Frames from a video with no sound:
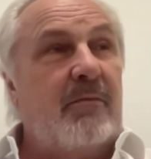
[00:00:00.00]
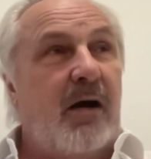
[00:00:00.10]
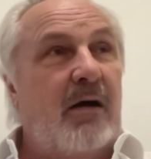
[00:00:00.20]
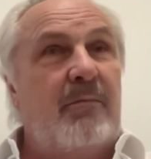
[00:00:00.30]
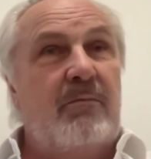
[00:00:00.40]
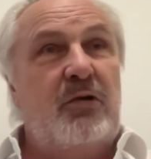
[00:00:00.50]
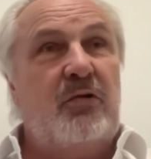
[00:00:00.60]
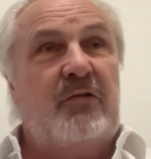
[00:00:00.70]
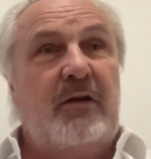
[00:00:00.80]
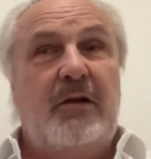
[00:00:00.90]
I'm
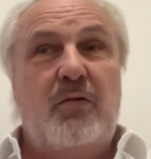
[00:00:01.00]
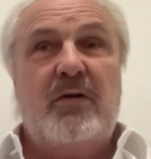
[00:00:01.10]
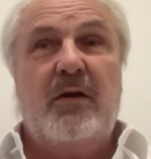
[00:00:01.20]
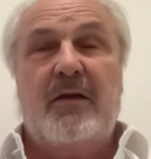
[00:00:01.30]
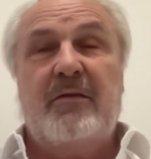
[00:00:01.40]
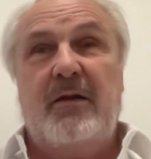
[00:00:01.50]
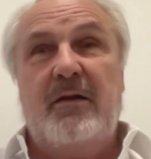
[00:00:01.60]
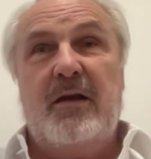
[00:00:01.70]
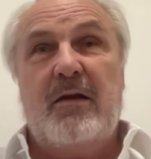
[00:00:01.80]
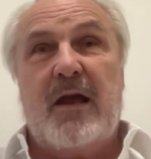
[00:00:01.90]
usually looking at the